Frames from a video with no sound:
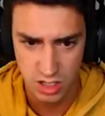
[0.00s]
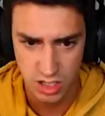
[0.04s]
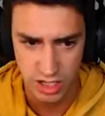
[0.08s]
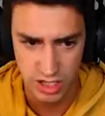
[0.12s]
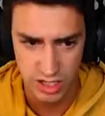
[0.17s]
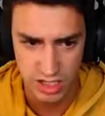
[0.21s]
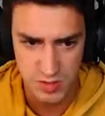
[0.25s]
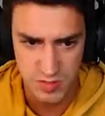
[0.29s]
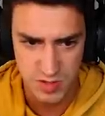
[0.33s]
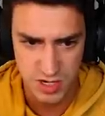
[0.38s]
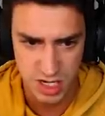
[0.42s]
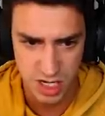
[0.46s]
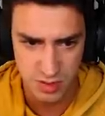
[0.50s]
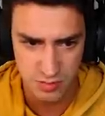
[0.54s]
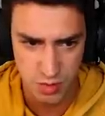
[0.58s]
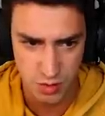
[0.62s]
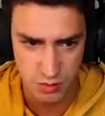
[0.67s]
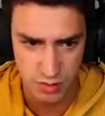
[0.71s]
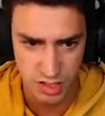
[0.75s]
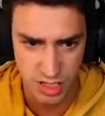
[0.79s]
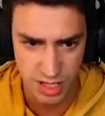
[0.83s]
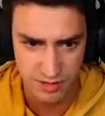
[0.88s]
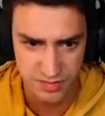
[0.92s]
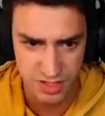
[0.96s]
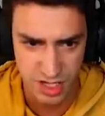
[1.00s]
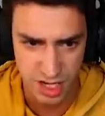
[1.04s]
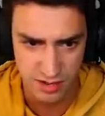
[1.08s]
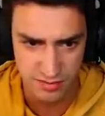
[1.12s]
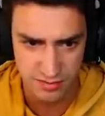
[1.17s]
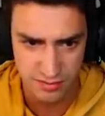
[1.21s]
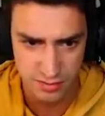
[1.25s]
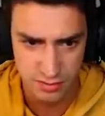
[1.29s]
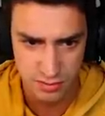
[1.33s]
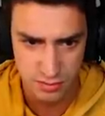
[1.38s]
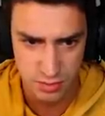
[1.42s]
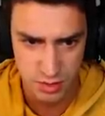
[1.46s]
All right, let's pick up where we left
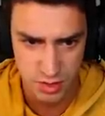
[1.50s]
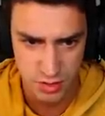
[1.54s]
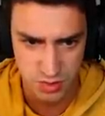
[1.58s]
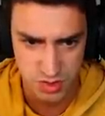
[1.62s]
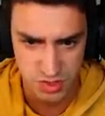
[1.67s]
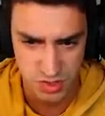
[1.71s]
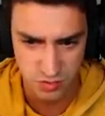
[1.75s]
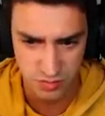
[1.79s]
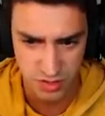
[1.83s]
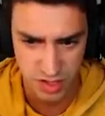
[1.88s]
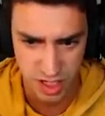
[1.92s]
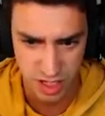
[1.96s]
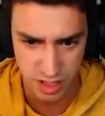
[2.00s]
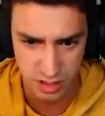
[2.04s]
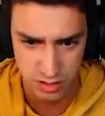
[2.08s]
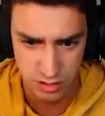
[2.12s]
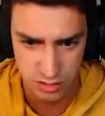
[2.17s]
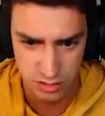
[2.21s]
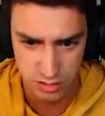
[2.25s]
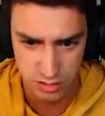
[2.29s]
off, which was over there.